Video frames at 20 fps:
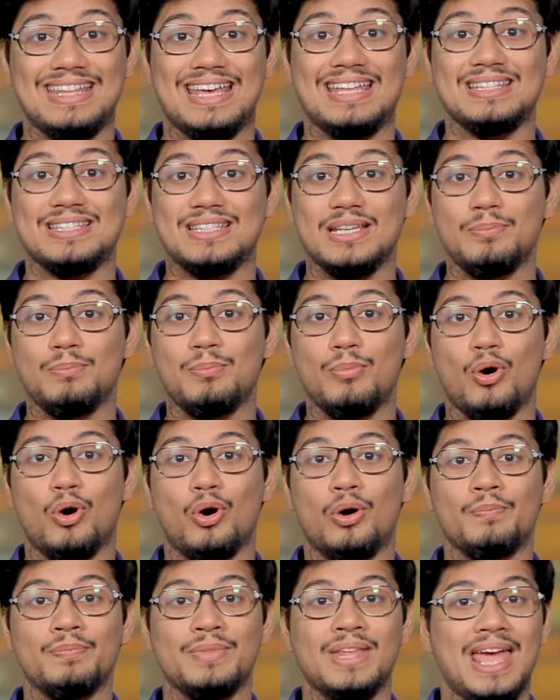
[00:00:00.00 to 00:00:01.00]
then some
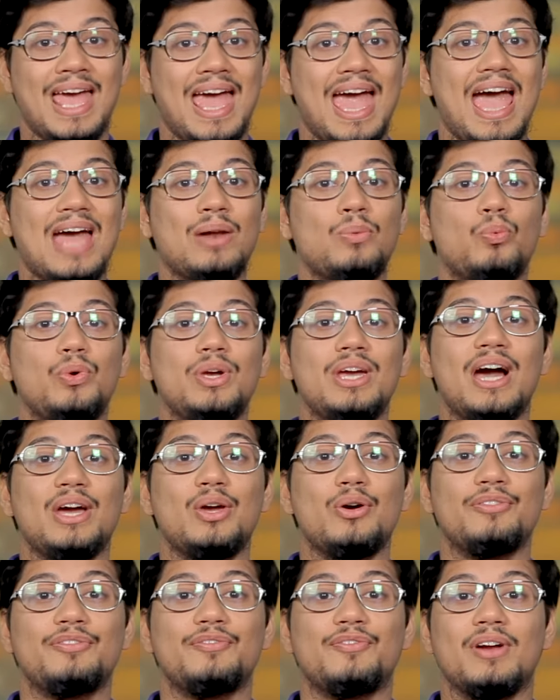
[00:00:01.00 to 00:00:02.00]
more. And we are
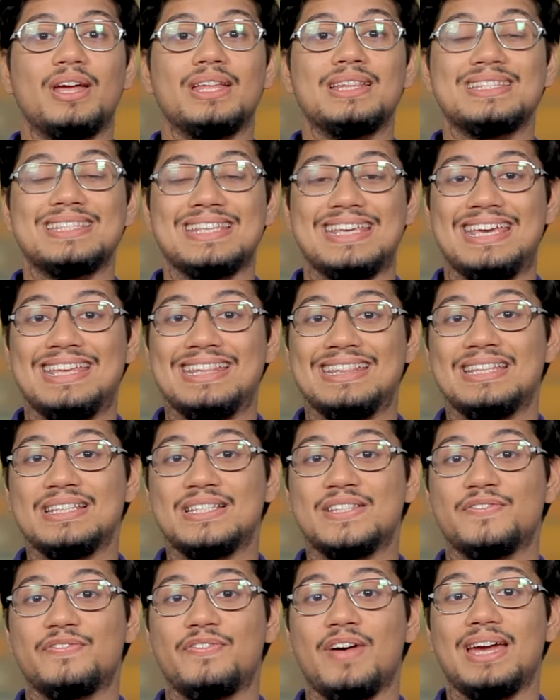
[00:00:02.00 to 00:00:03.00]
your friends in
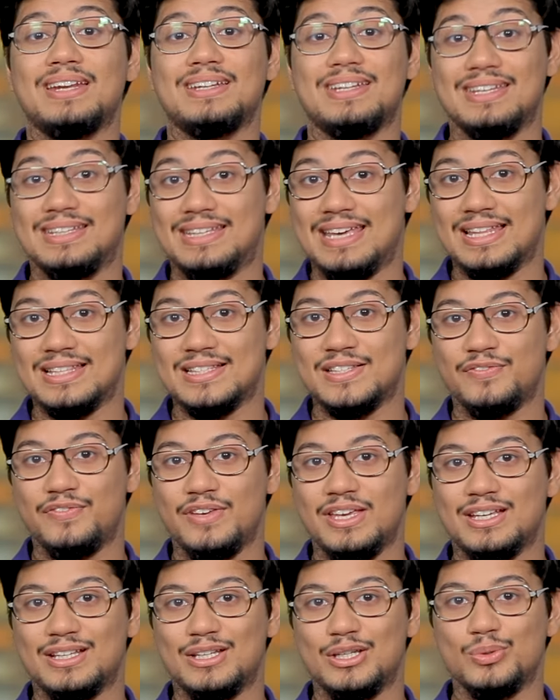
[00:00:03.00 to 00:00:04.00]
this fight against
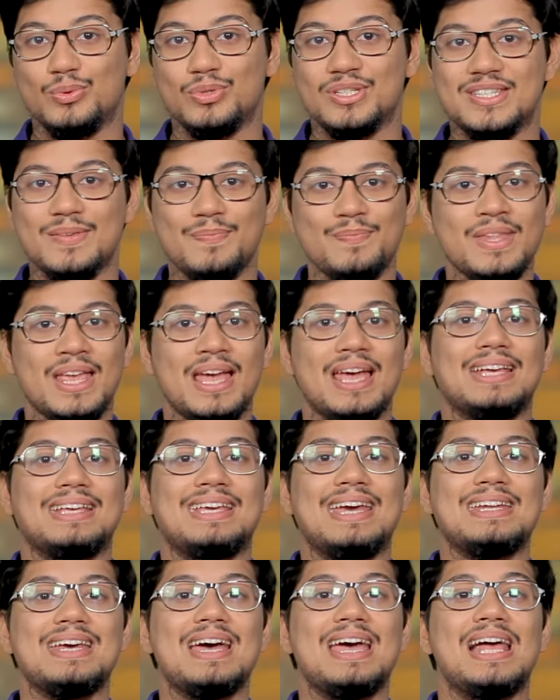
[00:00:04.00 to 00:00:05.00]
fake news.
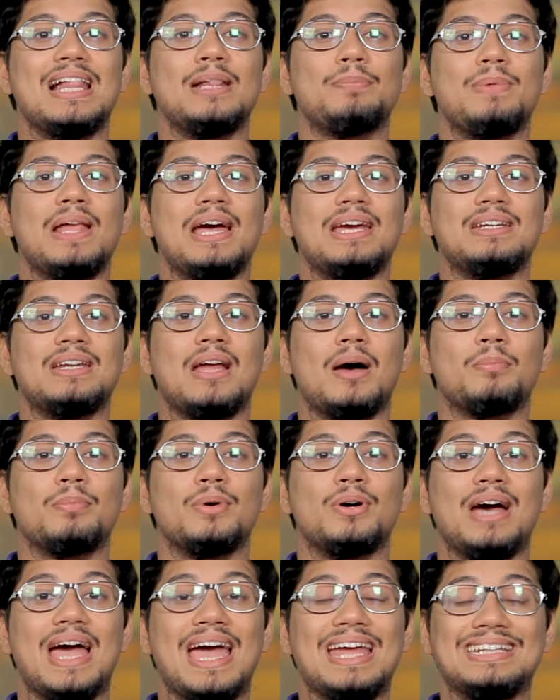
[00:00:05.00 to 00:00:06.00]
Get our helpline
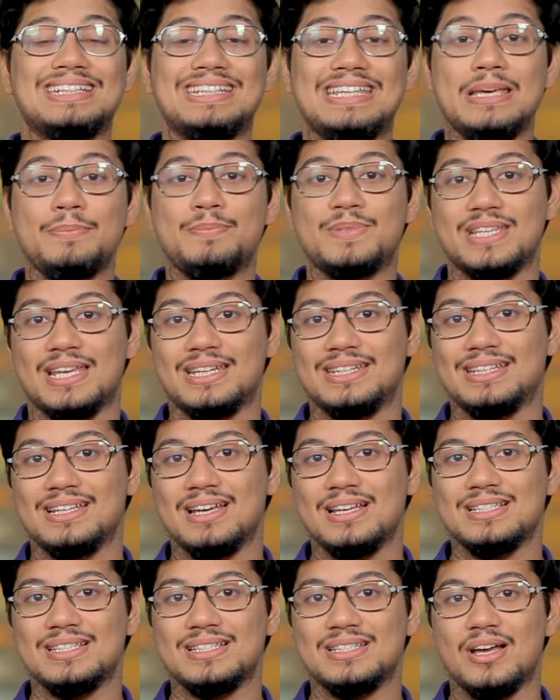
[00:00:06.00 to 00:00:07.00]
number and keep sending
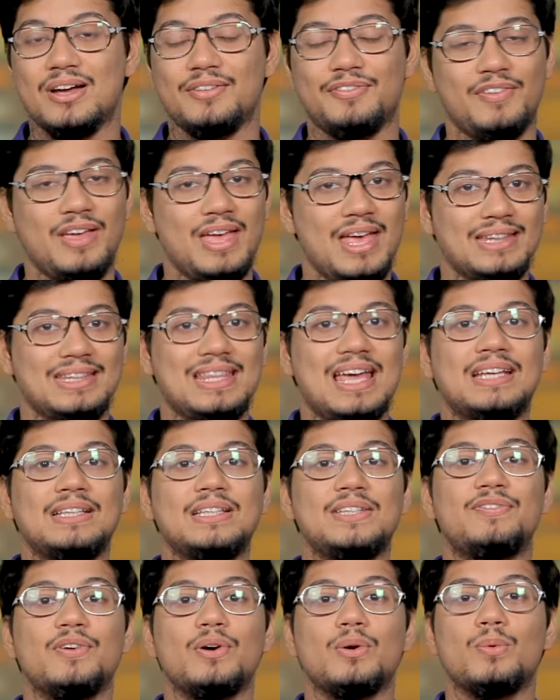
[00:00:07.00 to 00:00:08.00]
us stuff.
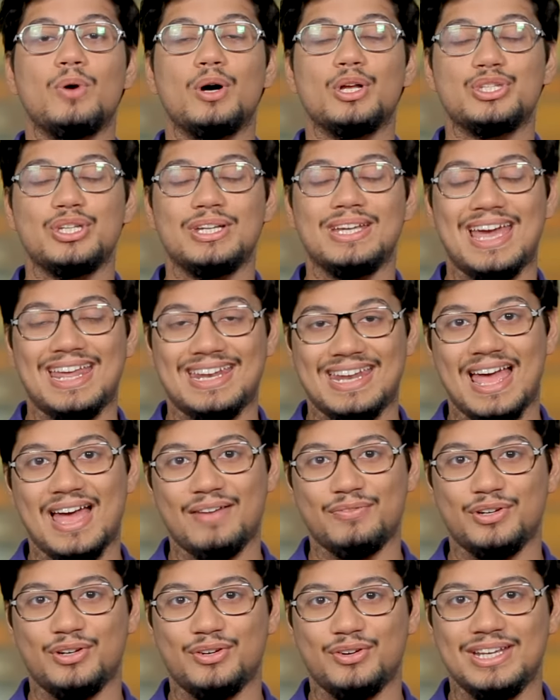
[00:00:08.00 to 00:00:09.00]
Thank you for watching and
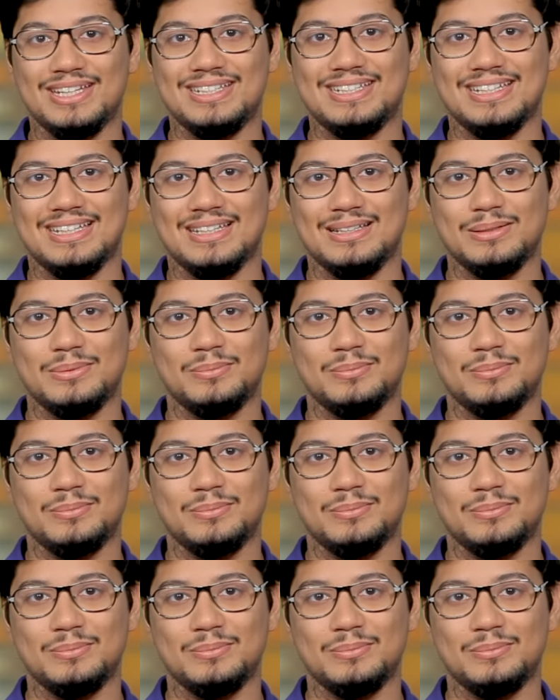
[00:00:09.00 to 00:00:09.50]
have a great day.